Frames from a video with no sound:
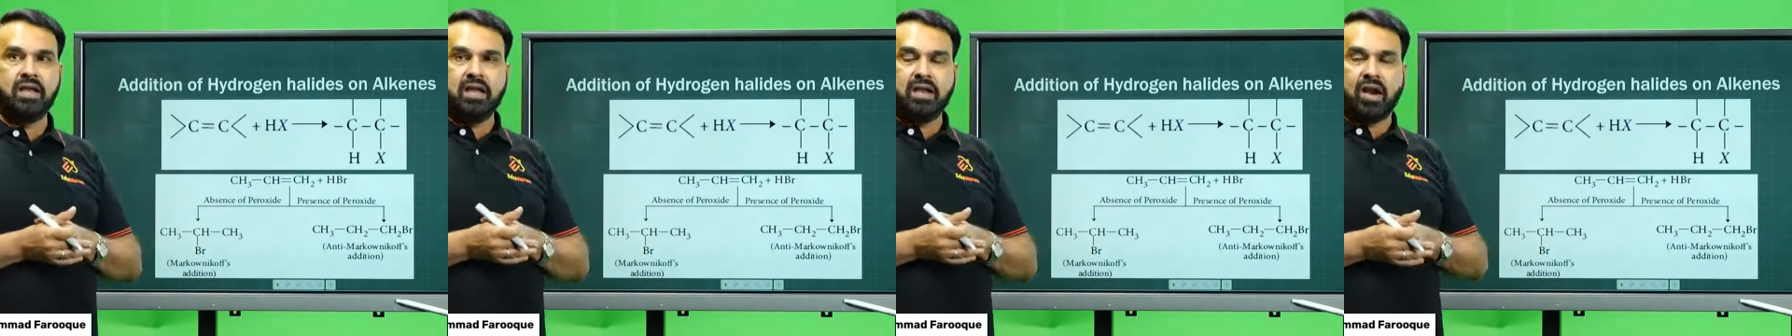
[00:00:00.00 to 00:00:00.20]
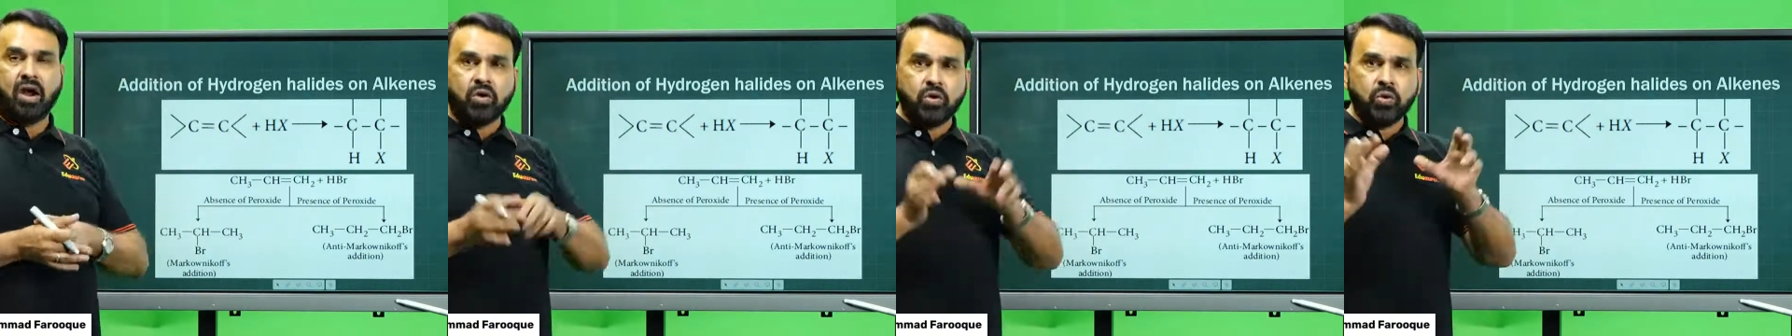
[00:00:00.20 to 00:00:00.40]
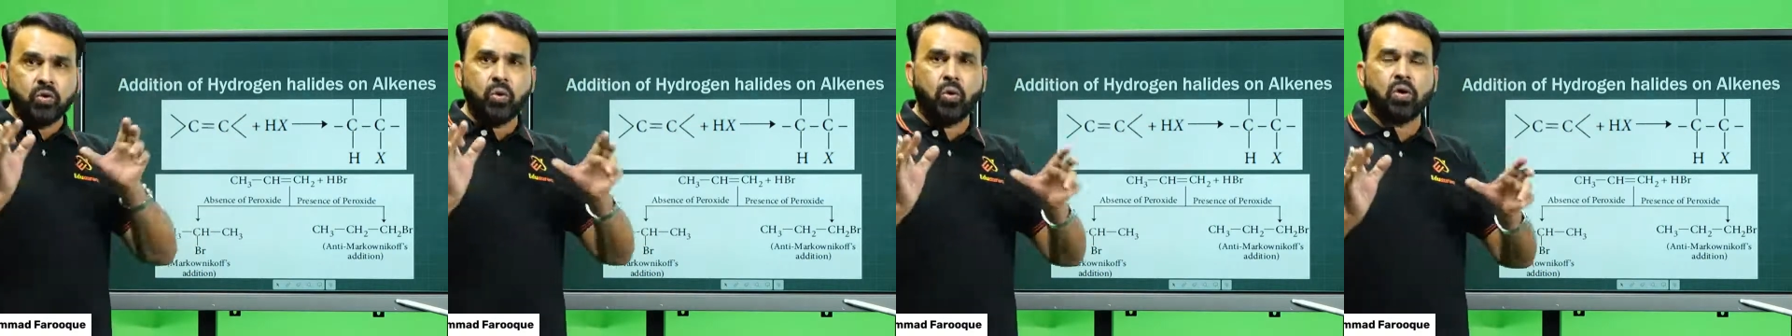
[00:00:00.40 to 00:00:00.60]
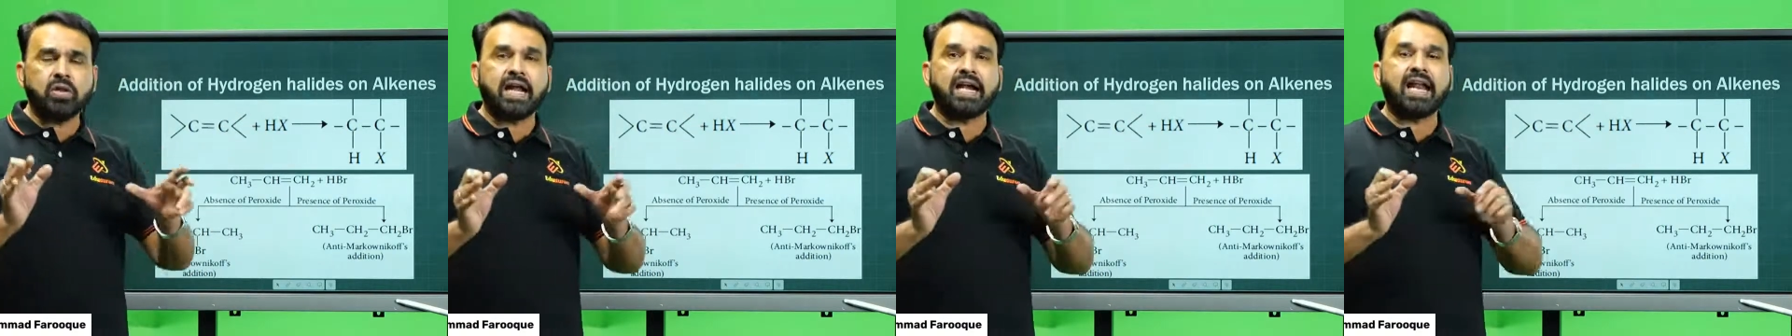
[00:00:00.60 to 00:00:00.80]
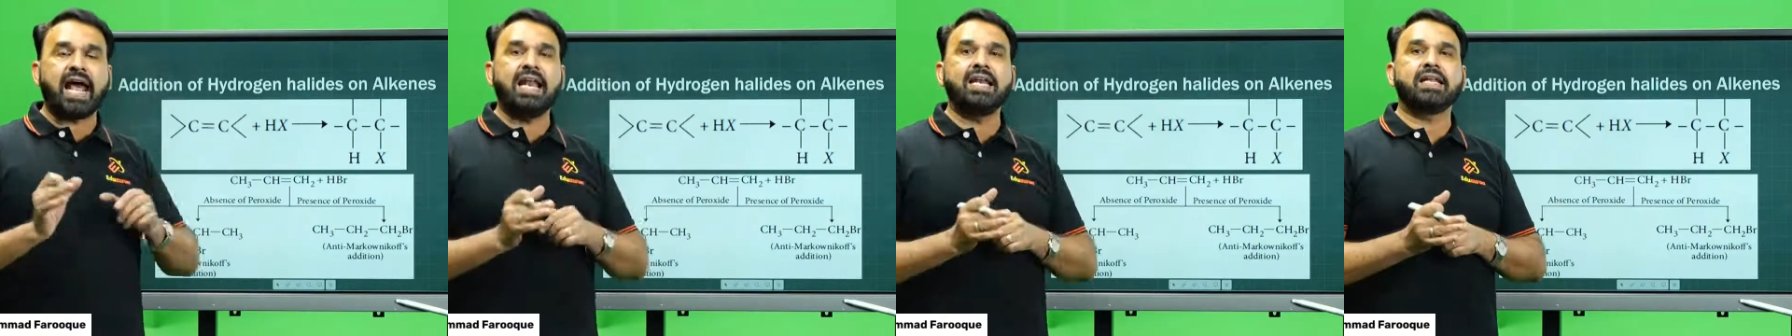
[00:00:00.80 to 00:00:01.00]
Now, you know
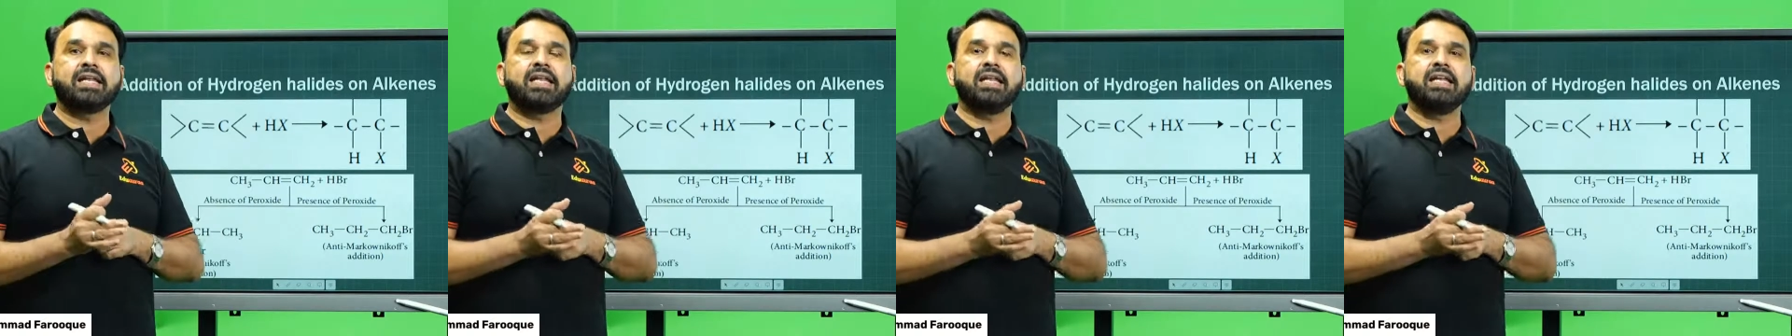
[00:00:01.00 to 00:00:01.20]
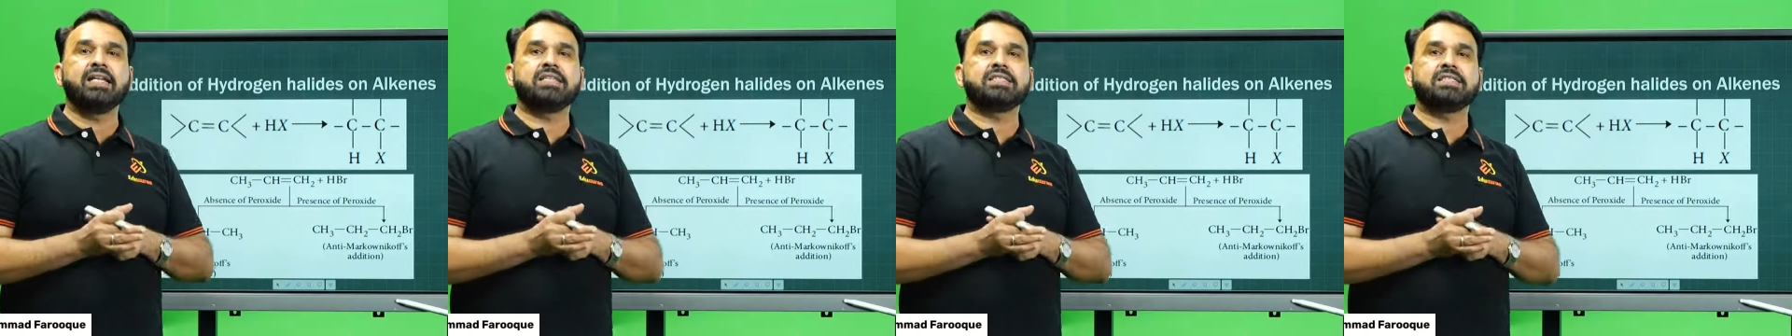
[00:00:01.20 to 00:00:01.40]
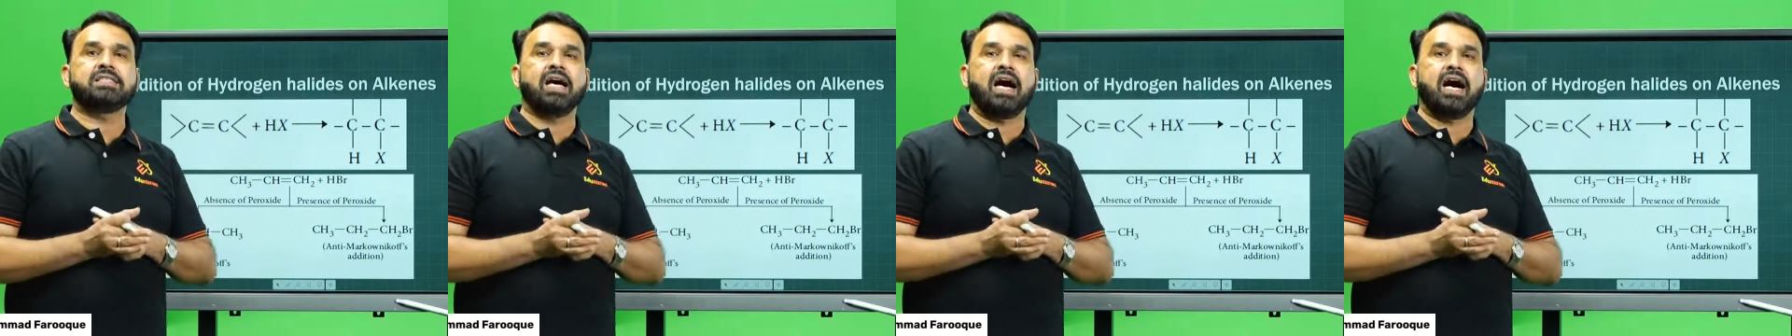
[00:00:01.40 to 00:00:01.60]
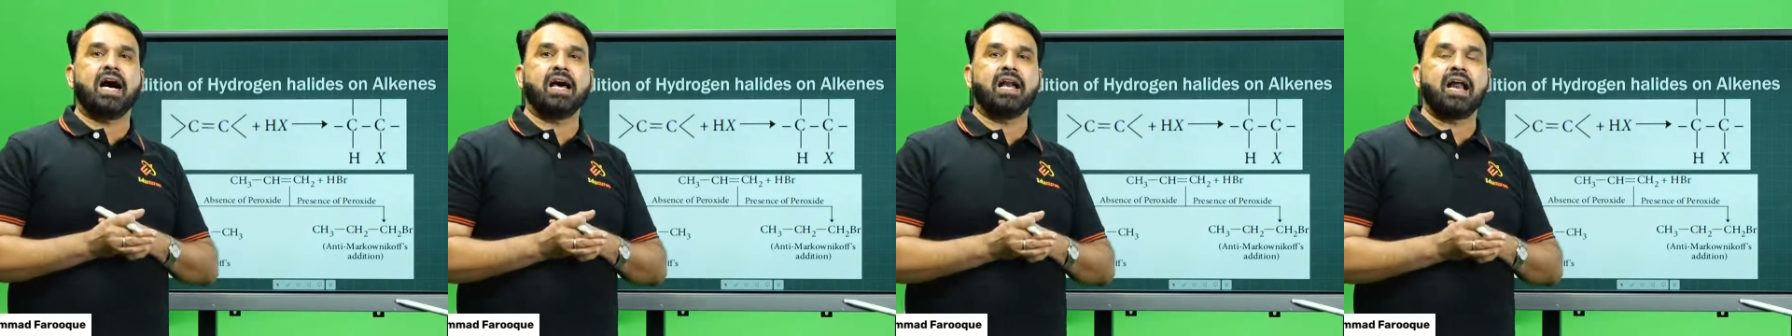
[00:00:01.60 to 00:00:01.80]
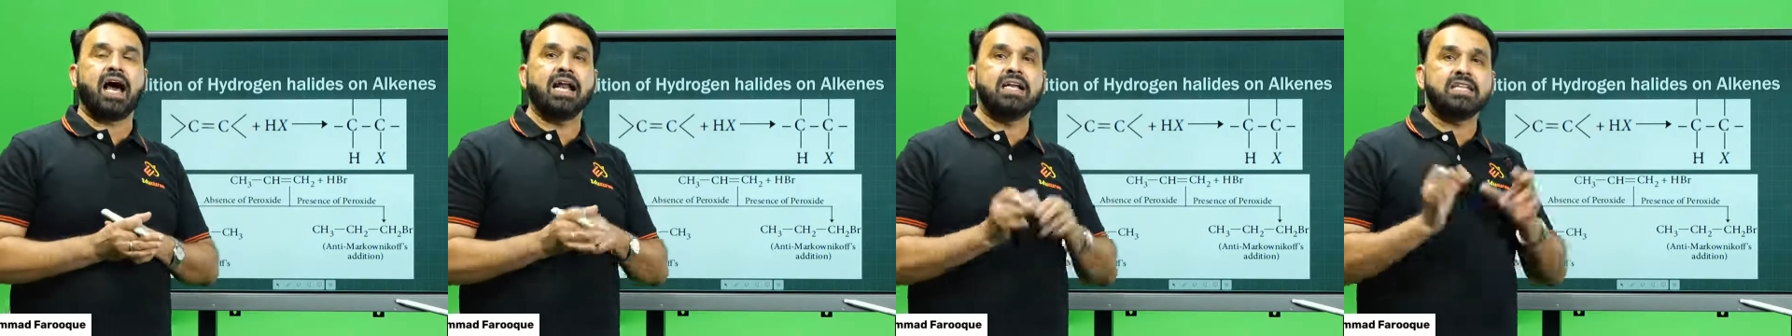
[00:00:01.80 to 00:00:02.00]
that alkenes
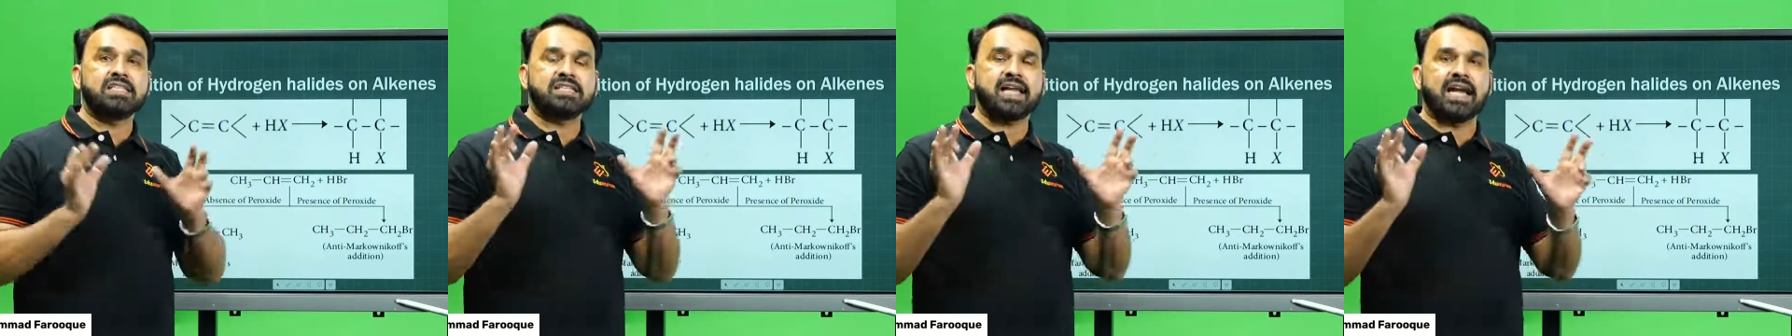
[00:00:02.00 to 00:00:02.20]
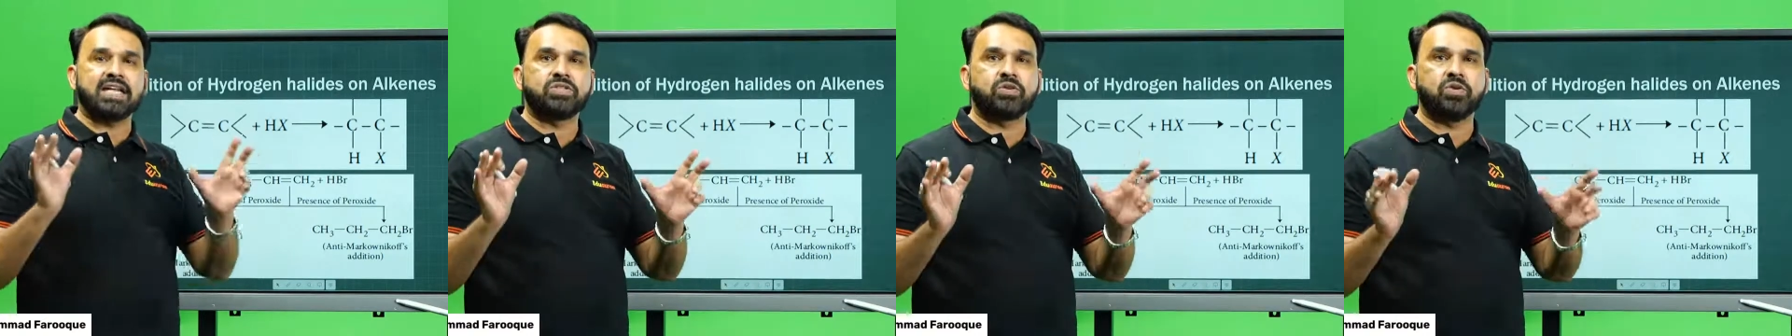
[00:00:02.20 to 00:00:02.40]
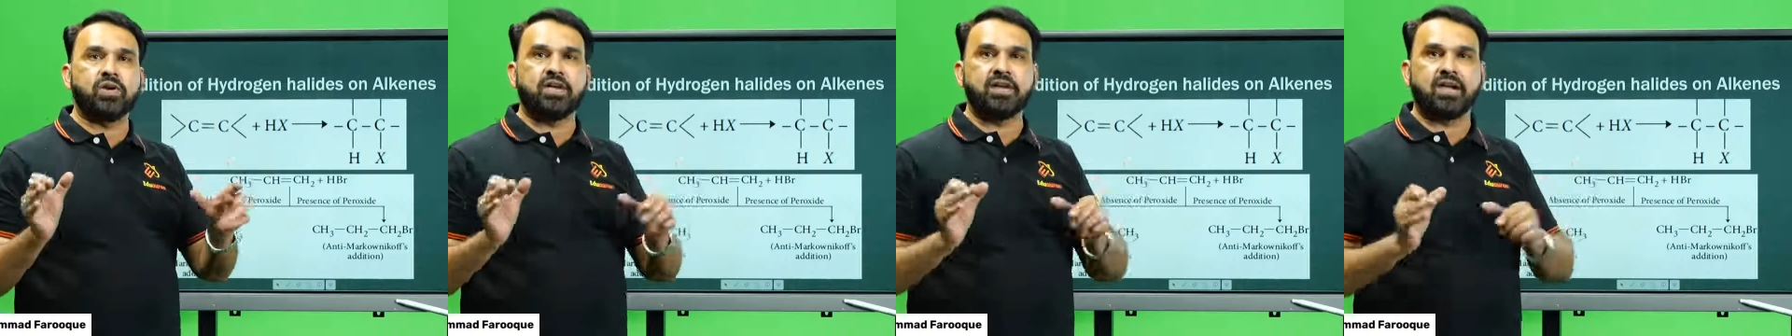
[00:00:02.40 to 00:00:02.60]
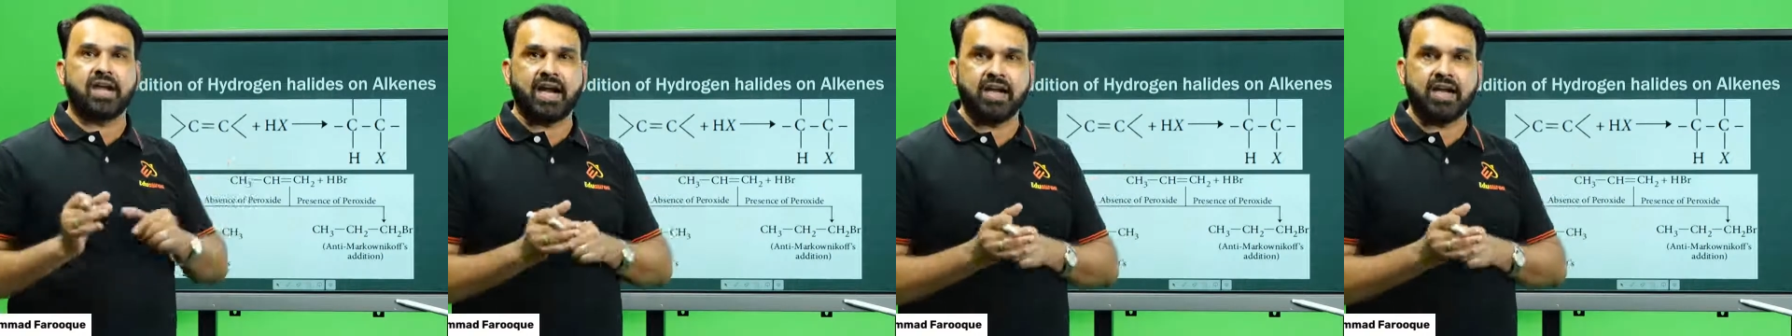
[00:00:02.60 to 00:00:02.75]
are unsaturated